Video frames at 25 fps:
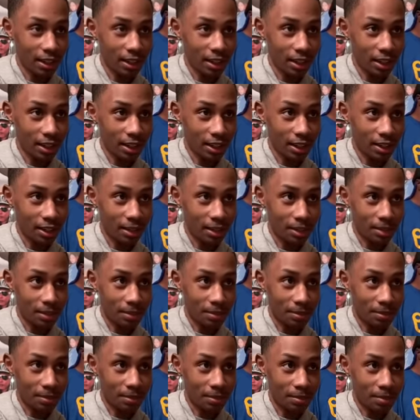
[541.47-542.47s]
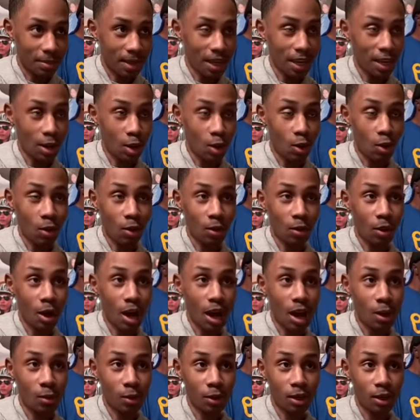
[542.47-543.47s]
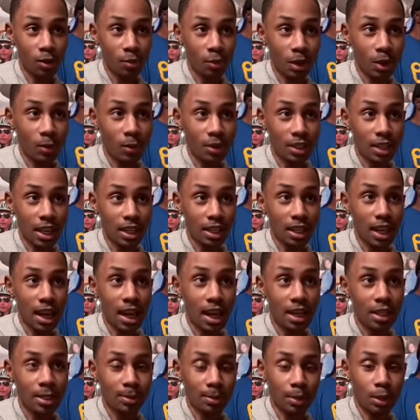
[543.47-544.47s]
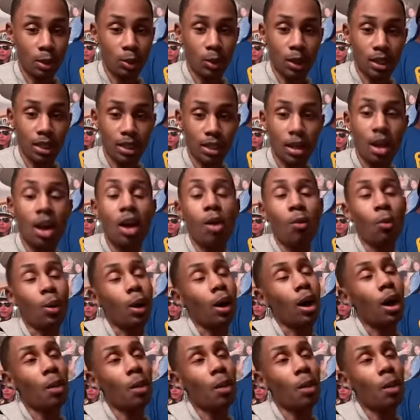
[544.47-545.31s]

And um, me and Uncle Howard, we was at the hospital at the well,